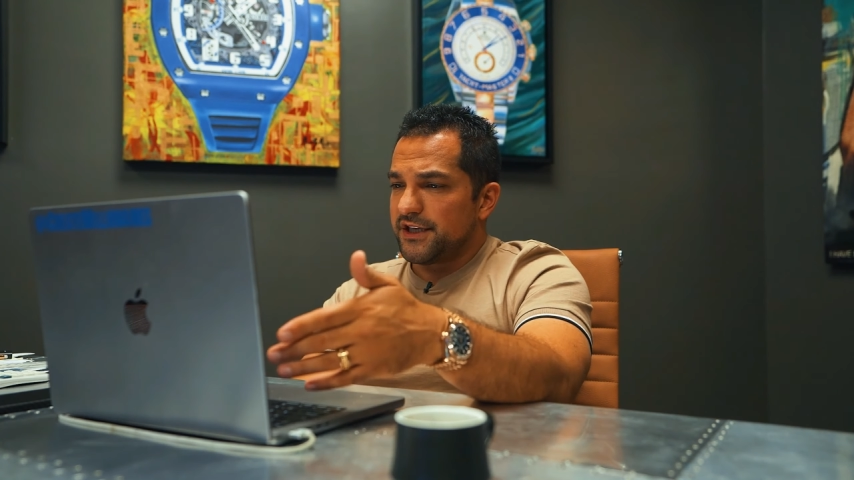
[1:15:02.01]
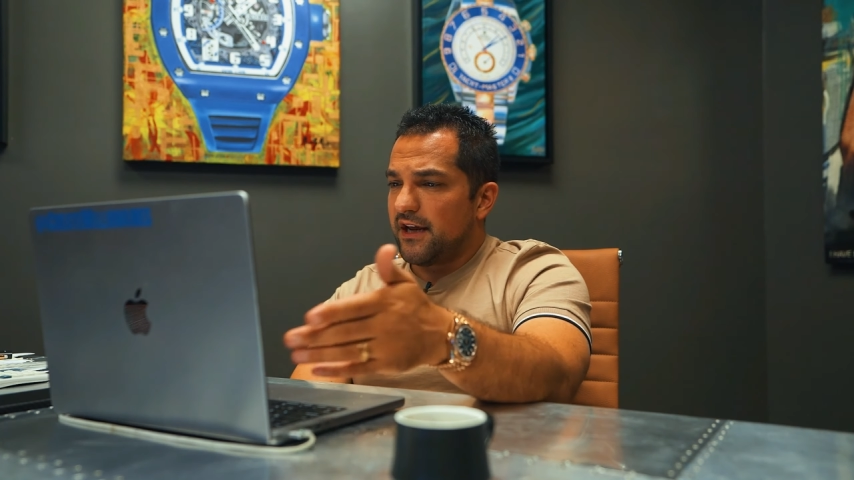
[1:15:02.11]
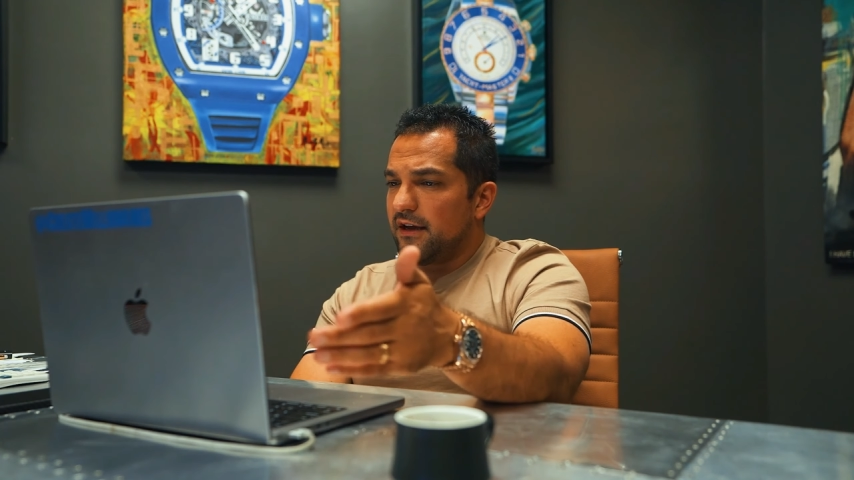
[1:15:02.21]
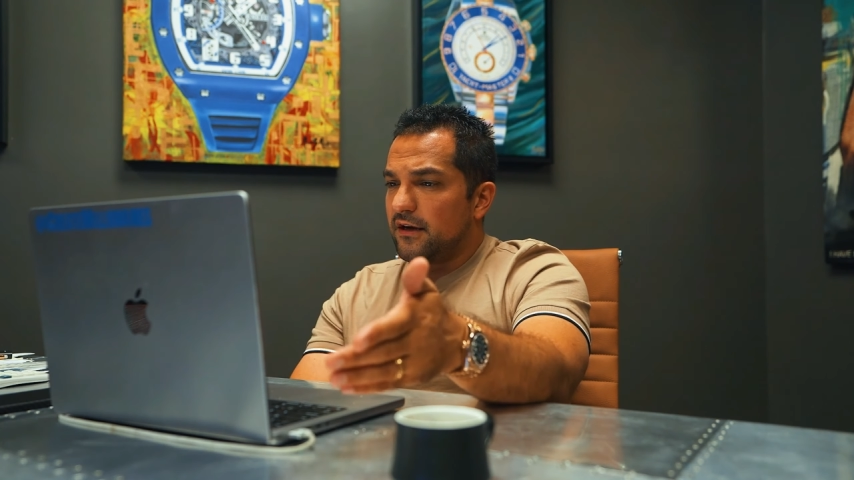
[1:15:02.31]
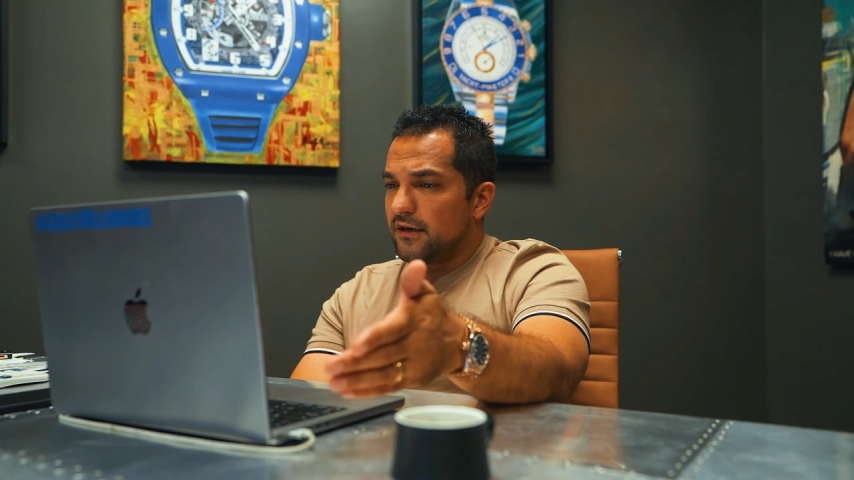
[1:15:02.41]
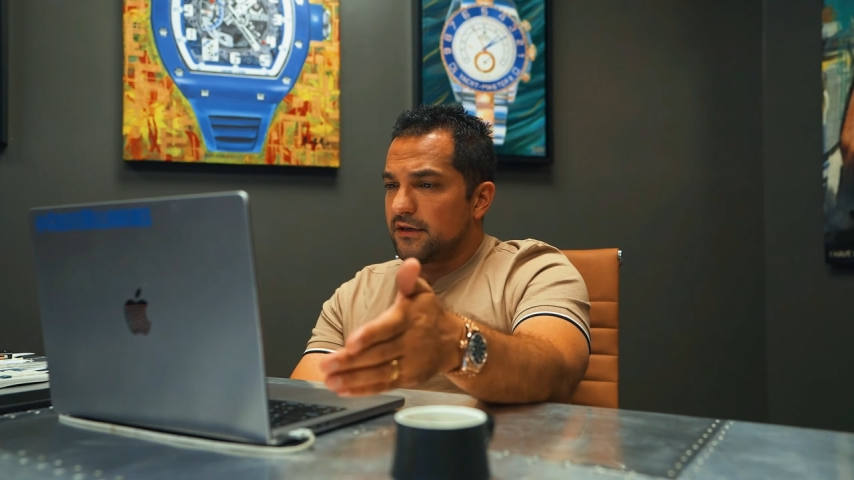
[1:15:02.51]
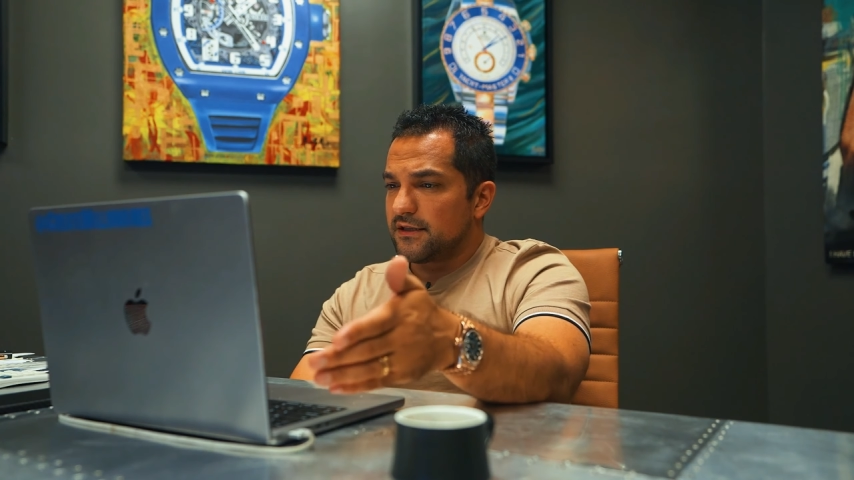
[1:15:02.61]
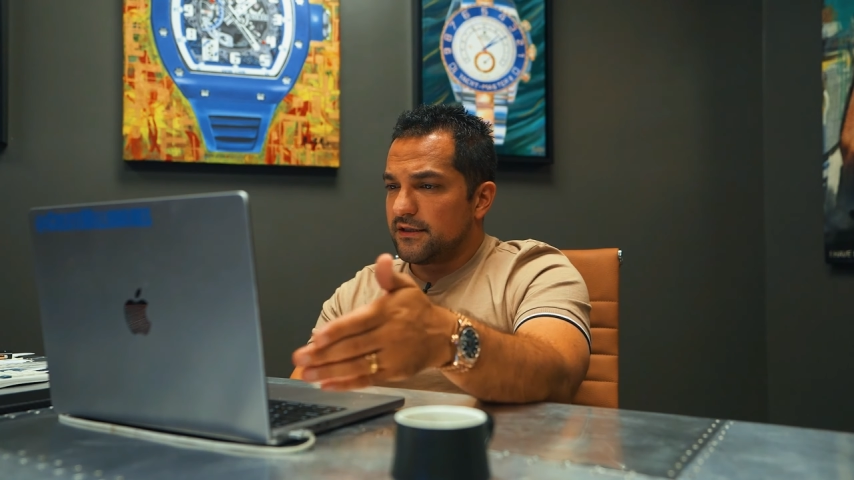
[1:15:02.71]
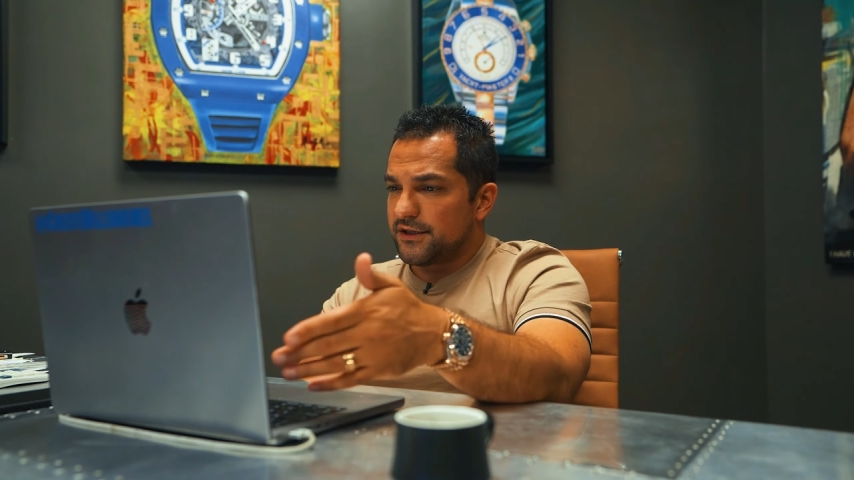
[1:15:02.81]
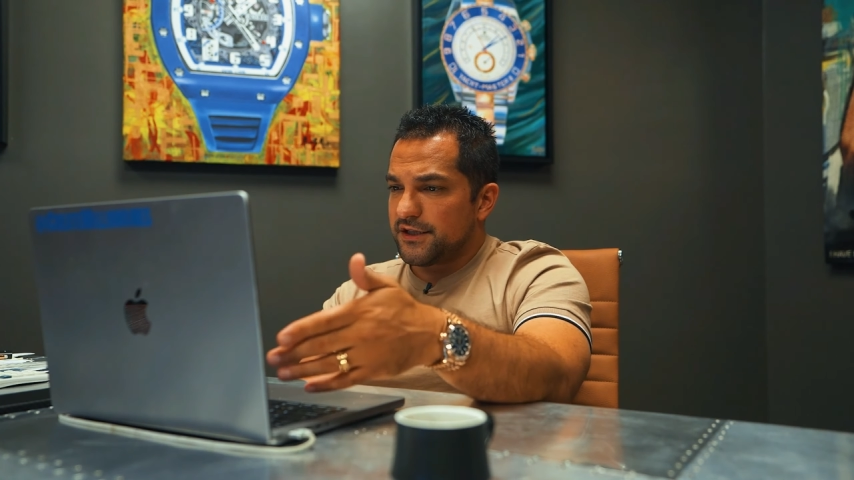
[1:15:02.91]

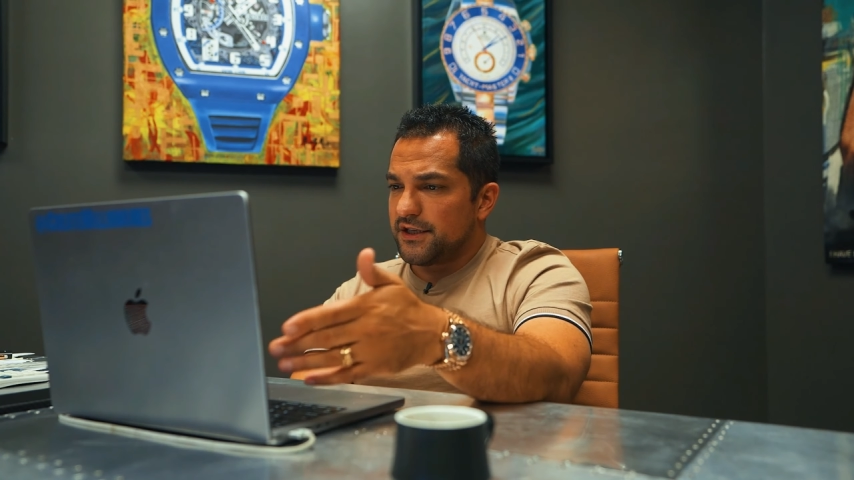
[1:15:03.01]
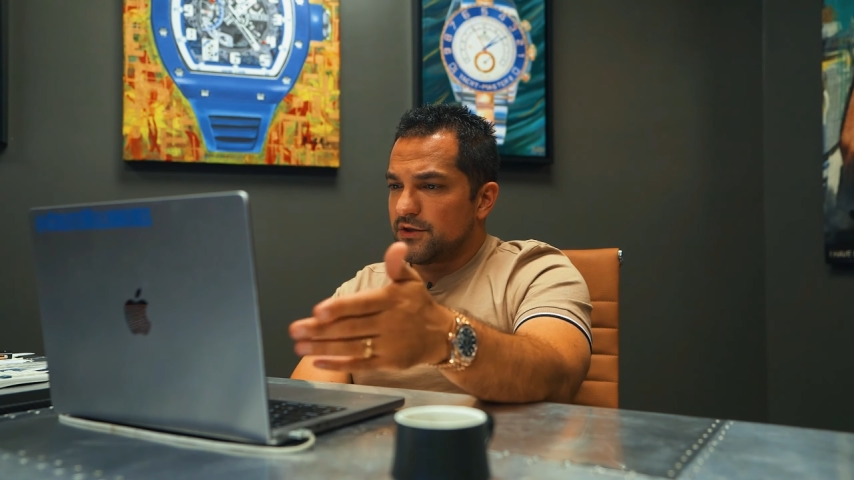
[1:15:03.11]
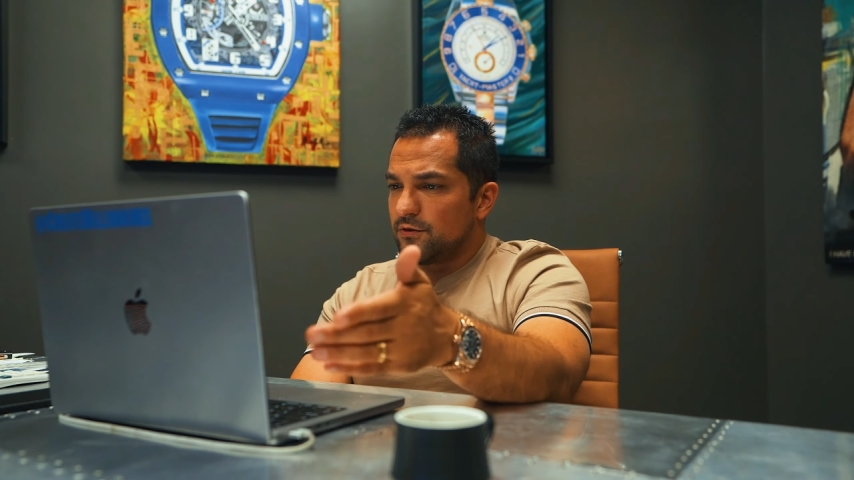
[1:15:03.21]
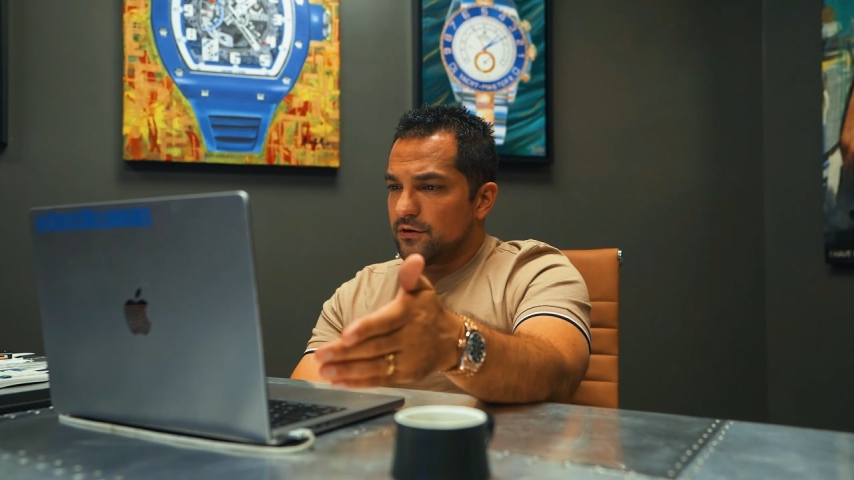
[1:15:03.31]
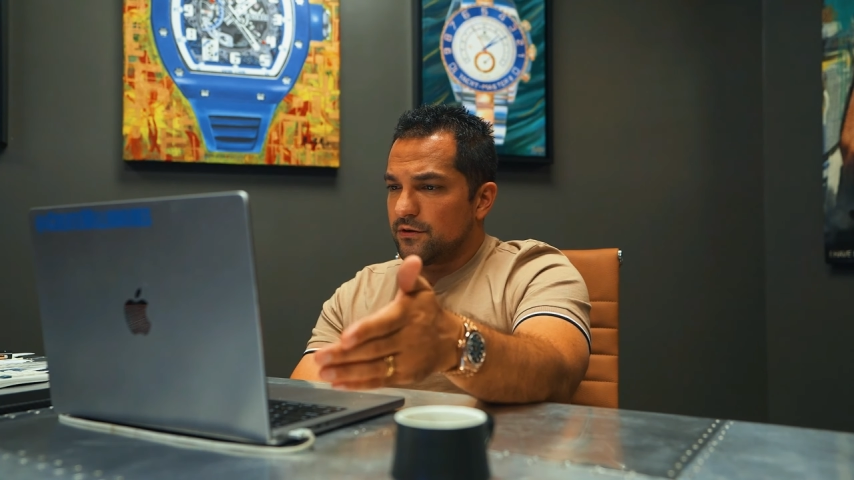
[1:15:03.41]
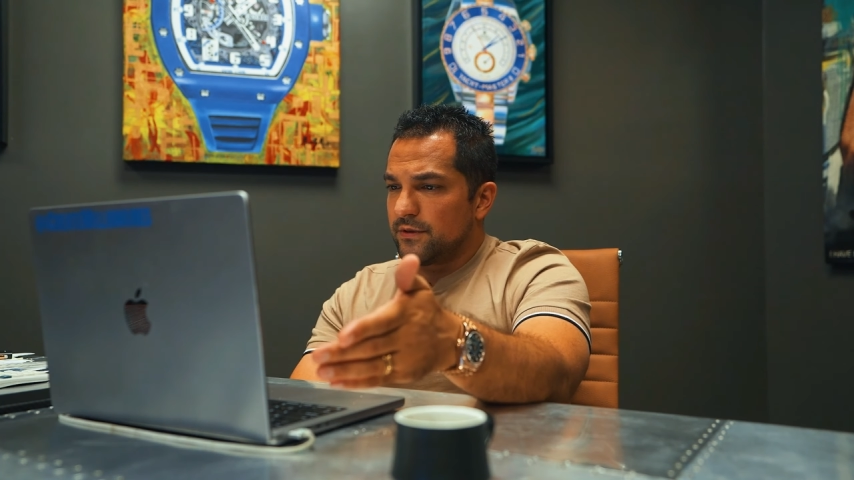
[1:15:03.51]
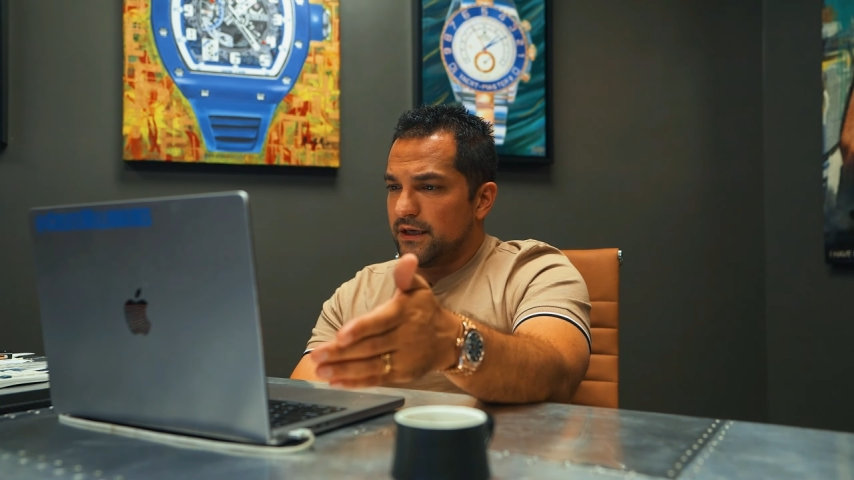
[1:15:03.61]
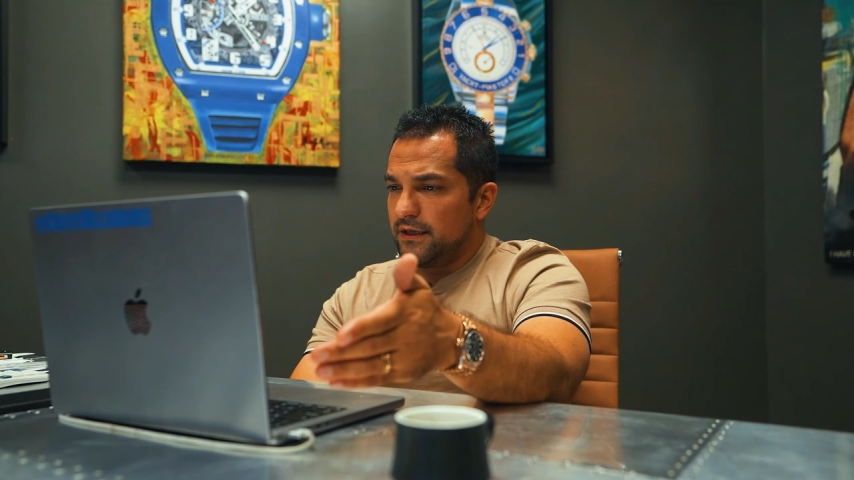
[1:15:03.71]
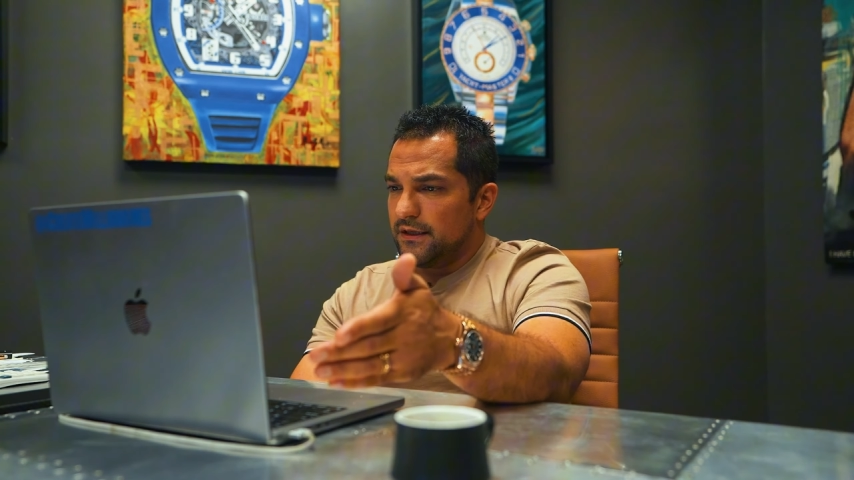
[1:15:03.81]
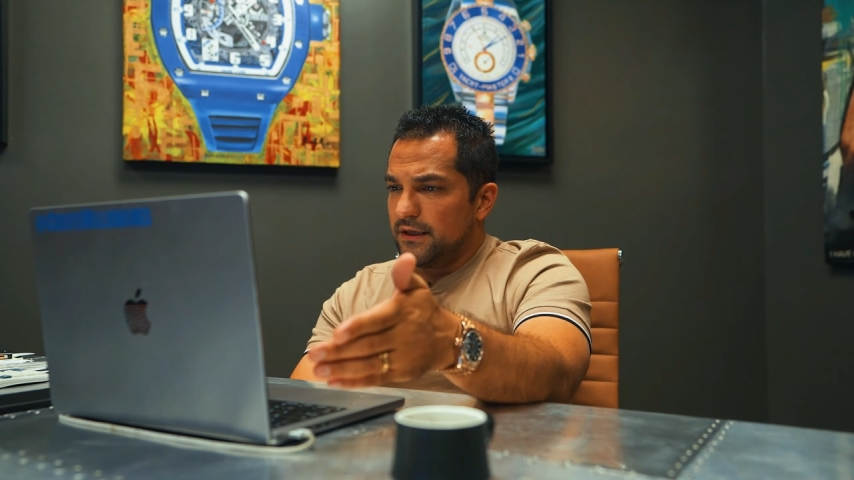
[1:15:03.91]
chaos and there's disorder, right?